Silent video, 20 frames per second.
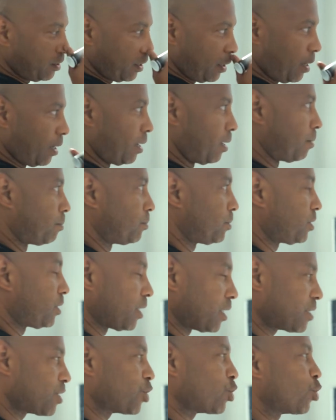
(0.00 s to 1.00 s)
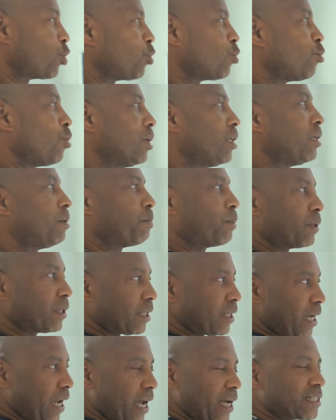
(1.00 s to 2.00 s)
um, just to really put
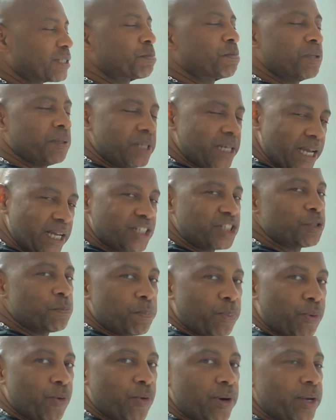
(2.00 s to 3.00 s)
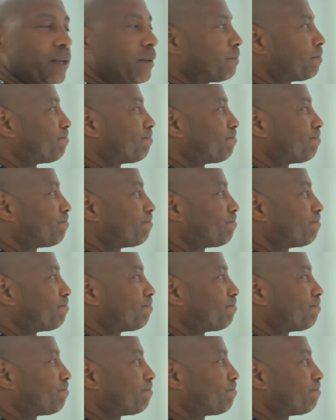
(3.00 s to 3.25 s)
an explanation point